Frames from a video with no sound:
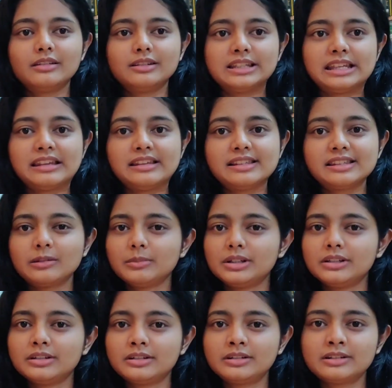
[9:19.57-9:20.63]
the
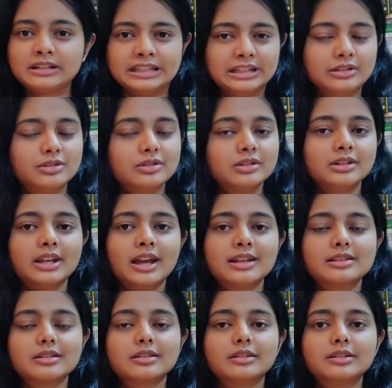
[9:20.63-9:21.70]
similar region
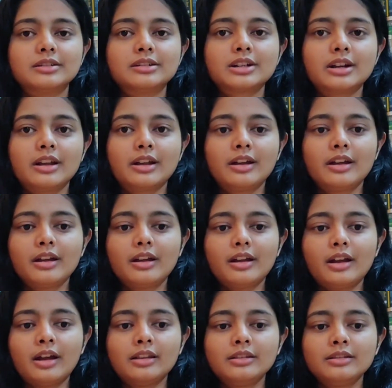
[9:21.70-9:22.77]
as her,
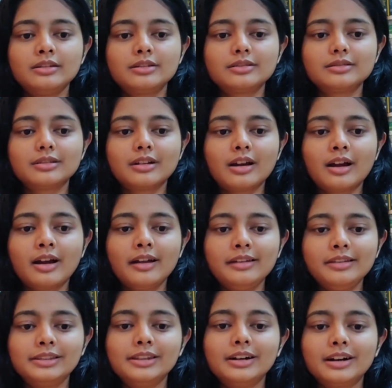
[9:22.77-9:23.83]
and I
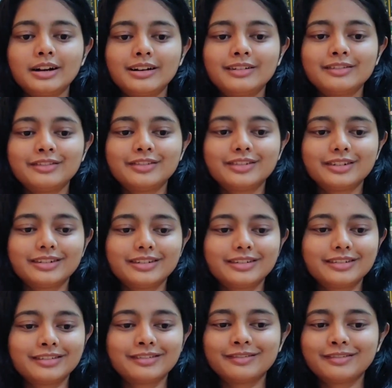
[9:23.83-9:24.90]
love
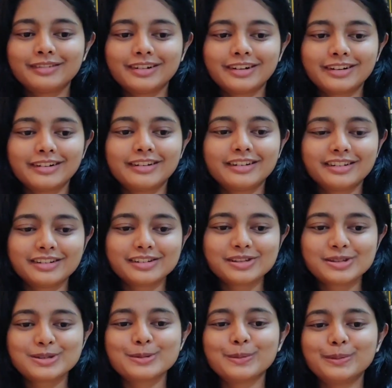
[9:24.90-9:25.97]
her
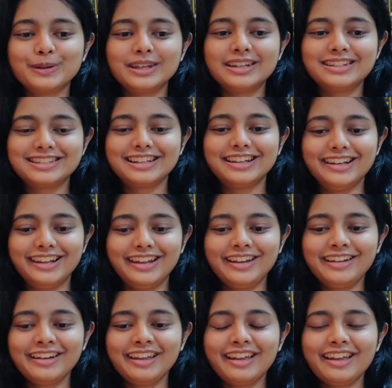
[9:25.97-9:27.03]

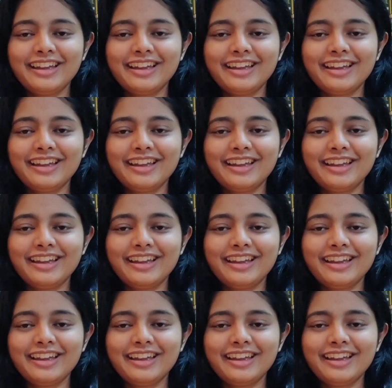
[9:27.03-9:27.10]
storytelling.